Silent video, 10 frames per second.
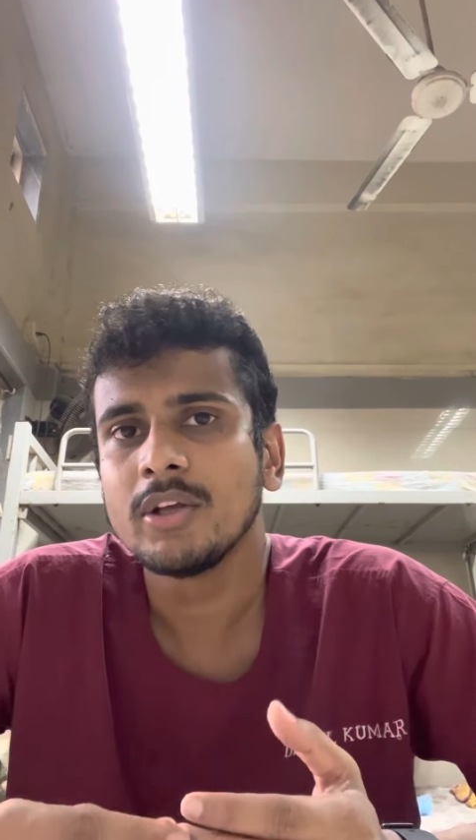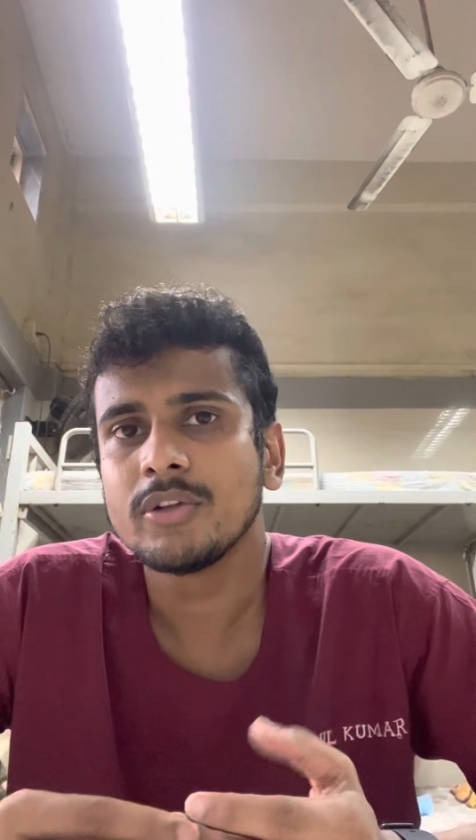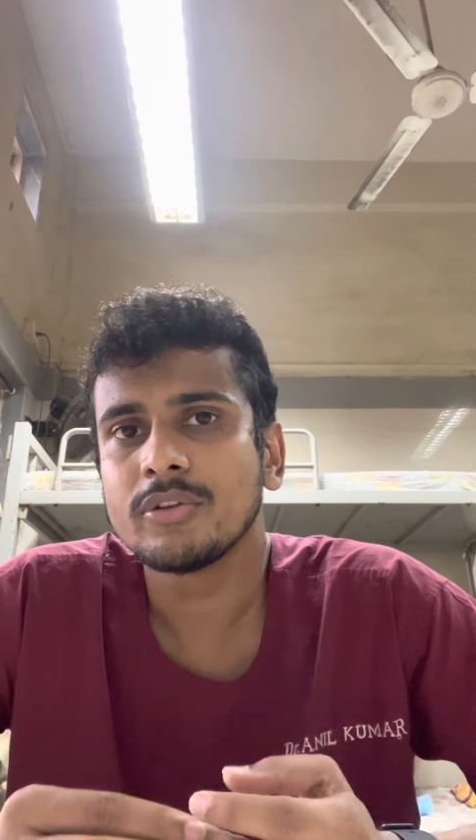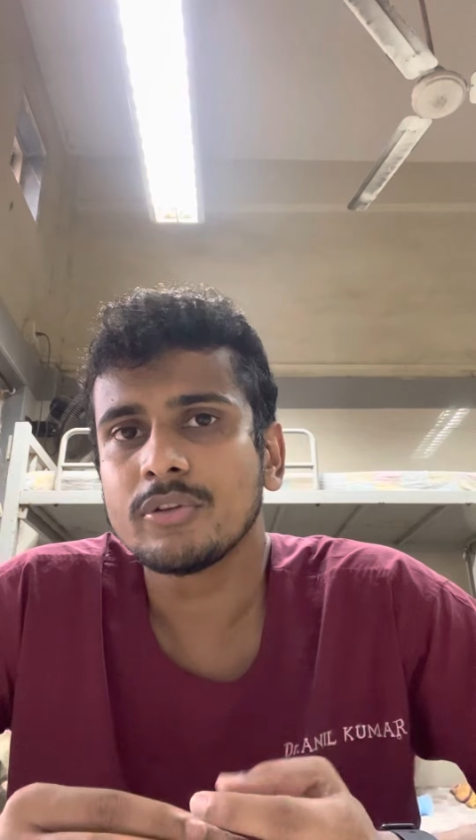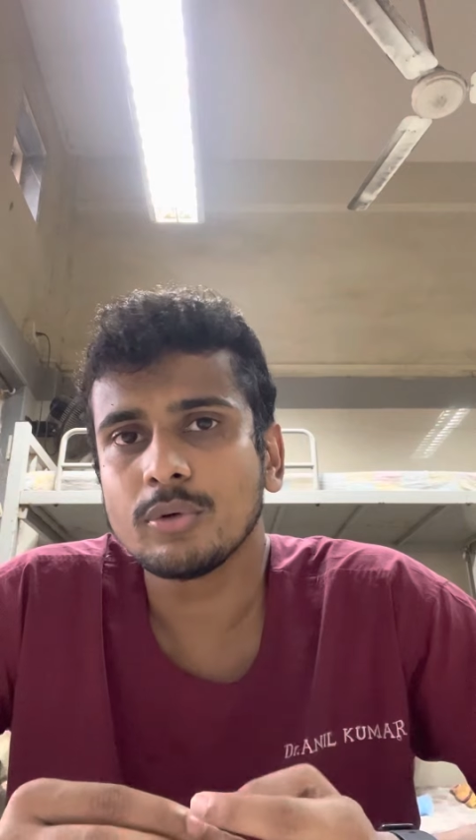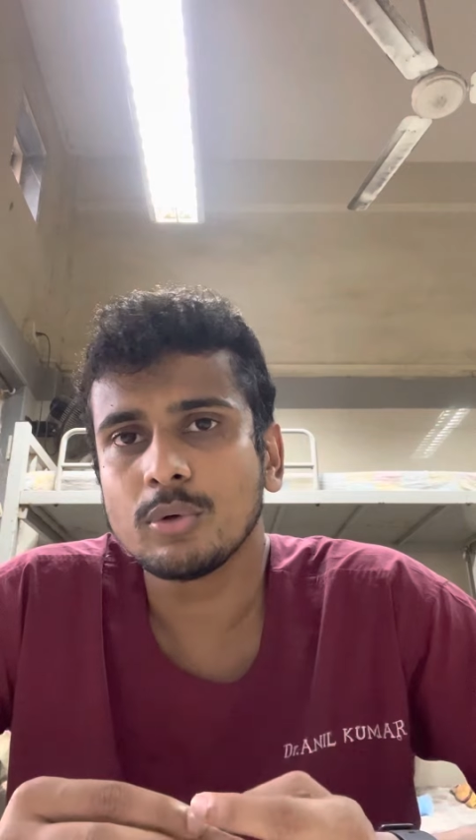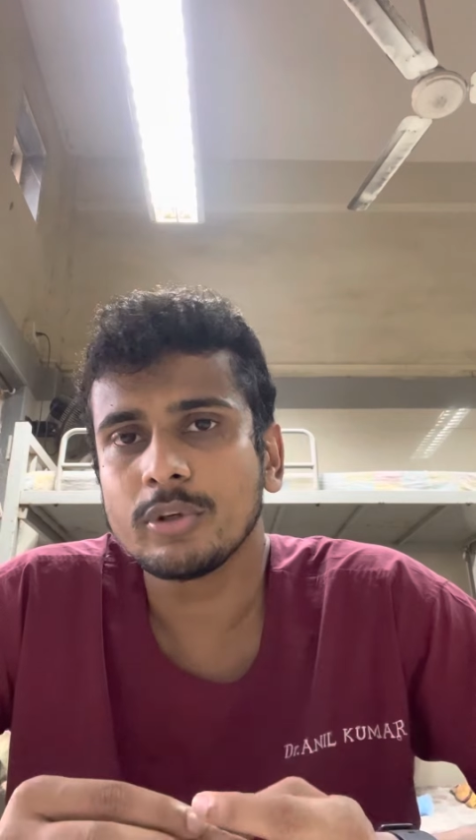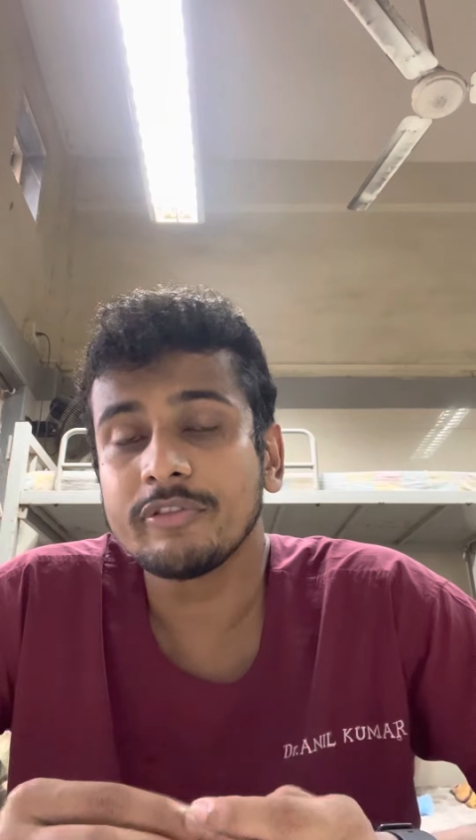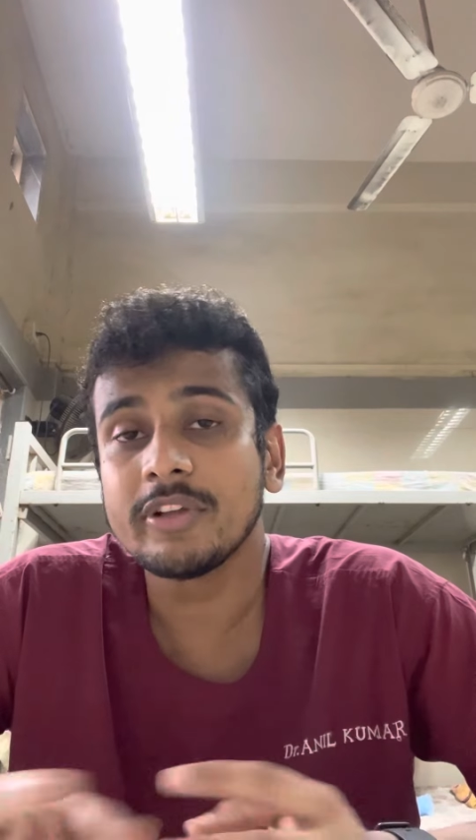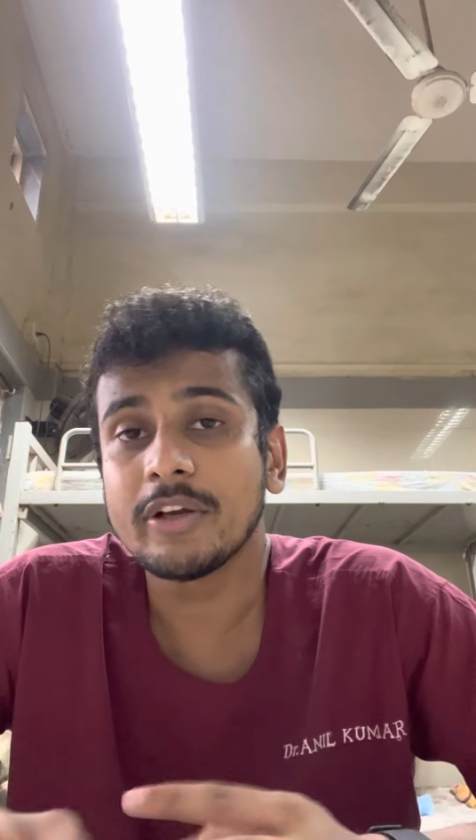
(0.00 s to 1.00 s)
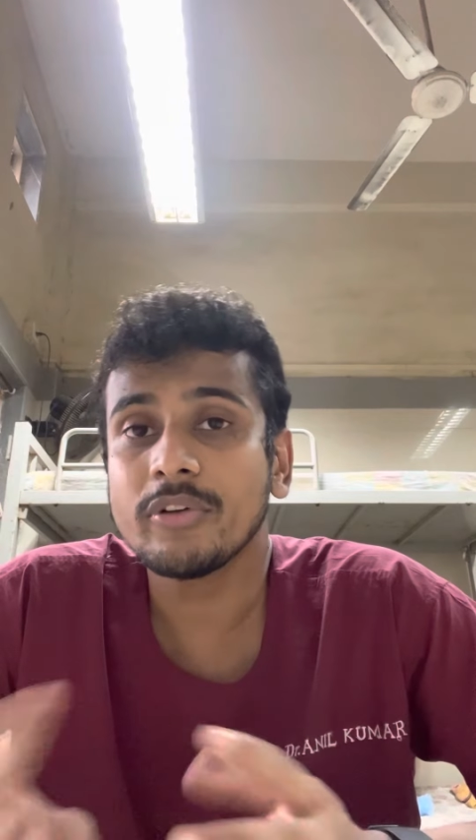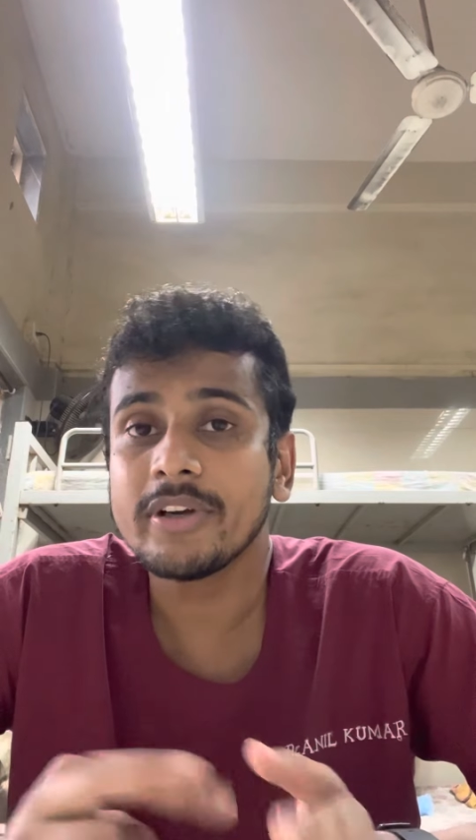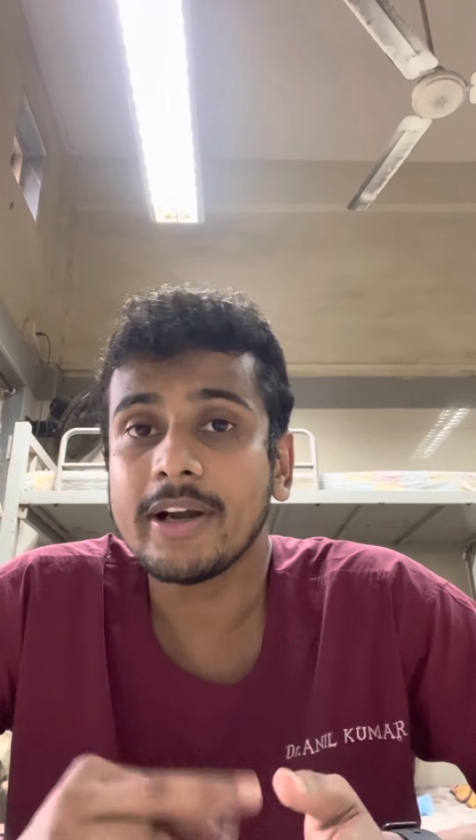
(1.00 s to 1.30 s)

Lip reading: So if there was a